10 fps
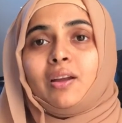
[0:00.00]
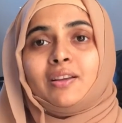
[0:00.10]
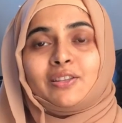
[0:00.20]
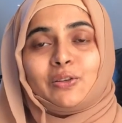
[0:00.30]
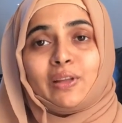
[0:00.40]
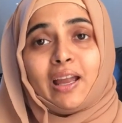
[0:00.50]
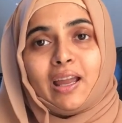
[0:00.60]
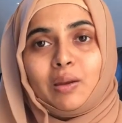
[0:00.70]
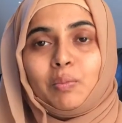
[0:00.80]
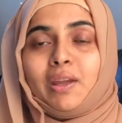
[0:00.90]
So the
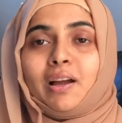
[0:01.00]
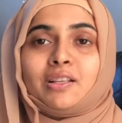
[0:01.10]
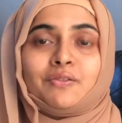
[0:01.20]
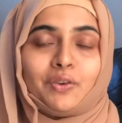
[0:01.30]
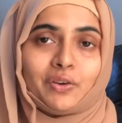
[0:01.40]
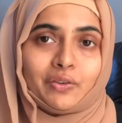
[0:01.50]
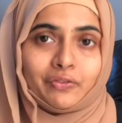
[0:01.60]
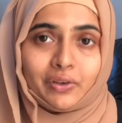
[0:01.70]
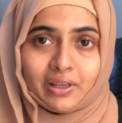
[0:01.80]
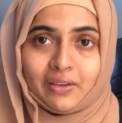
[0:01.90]
enemy asked for
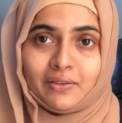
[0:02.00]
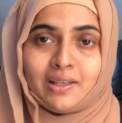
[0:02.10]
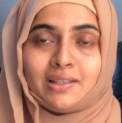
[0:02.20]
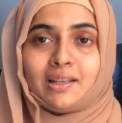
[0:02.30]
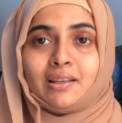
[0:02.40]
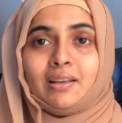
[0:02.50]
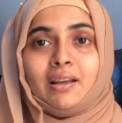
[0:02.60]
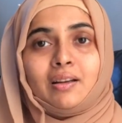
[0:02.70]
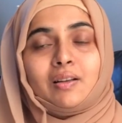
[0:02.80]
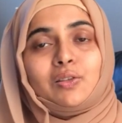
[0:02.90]
forgiveness and
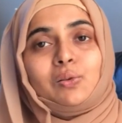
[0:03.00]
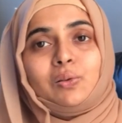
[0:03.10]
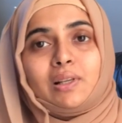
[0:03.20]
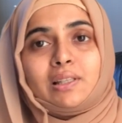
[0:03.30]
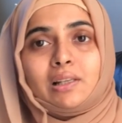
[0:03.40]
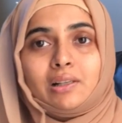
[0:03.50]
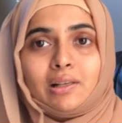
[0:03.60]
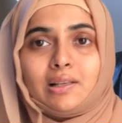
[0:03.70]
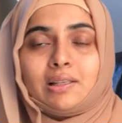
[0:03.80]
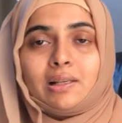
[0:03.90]

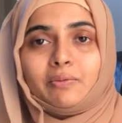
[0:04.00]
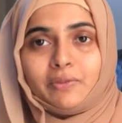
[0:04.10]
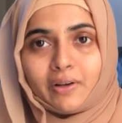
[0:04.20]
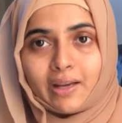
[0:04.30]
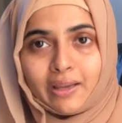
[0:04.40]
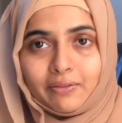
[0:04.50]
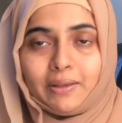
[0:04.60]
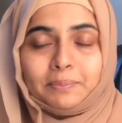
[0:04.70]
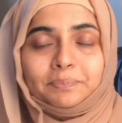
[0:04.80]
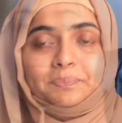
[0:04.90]
Rasulullah forgave him.